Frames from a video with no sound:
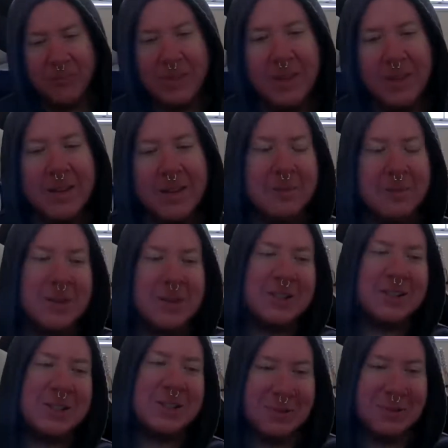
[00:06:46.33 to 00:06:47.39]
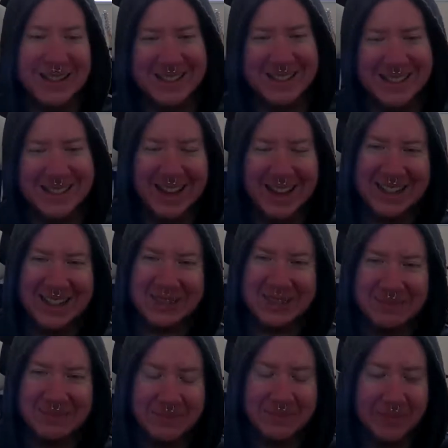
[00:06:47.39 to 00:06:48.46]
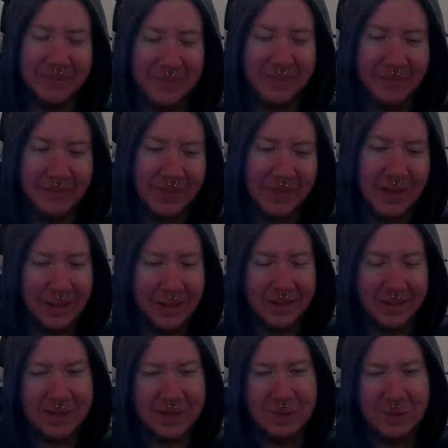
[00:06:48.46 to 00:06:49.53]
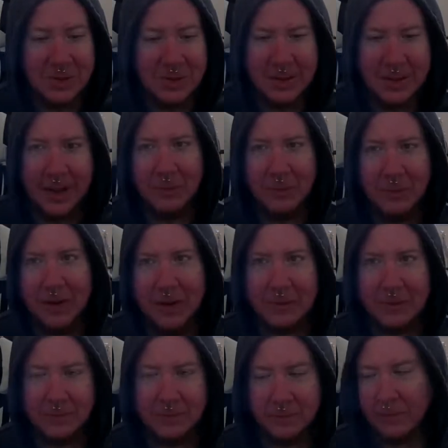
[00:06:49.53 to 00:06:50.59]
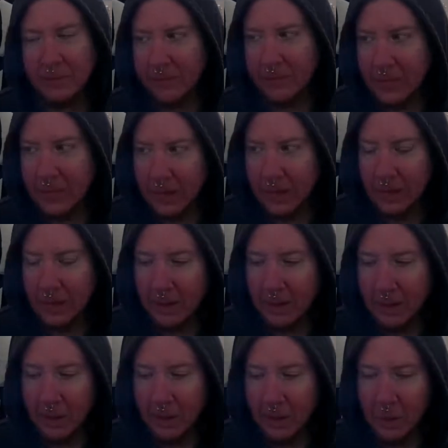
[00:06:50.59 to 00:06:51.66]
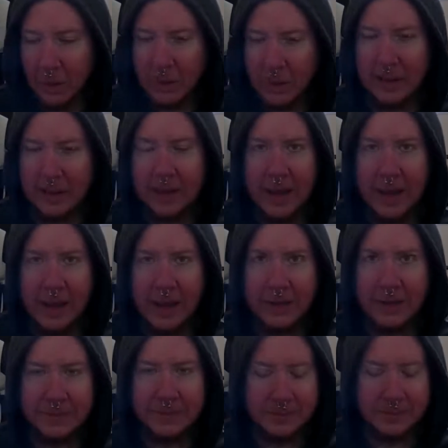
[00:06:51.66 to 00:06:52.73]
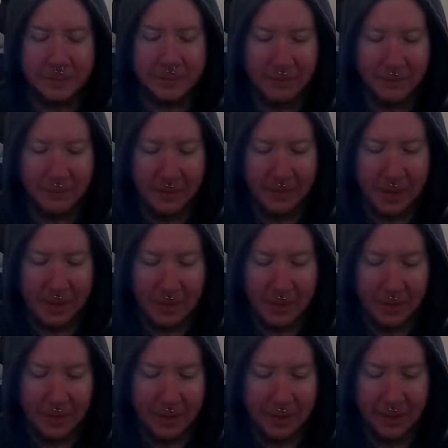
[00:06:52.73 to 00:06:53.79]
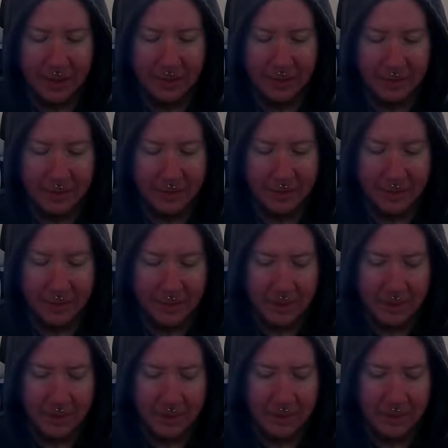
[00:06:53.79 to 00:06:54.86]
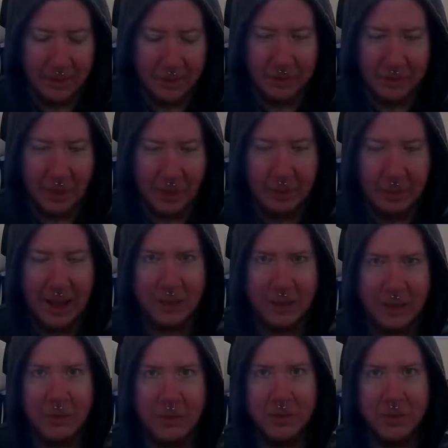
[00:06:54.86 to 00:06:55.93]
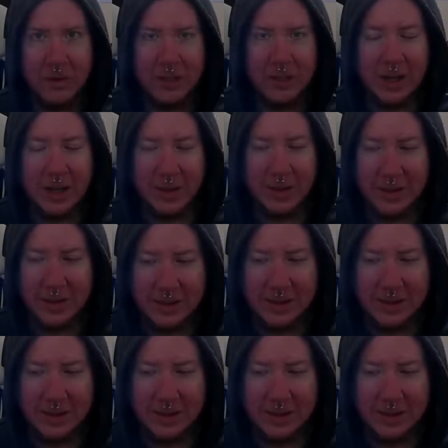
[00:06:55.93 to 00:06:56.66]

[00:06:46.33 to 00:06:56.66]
Because she witnessed that. Like, because this was a time where we didn't care. Like, we would go to the bathroom in front of each other and stuff.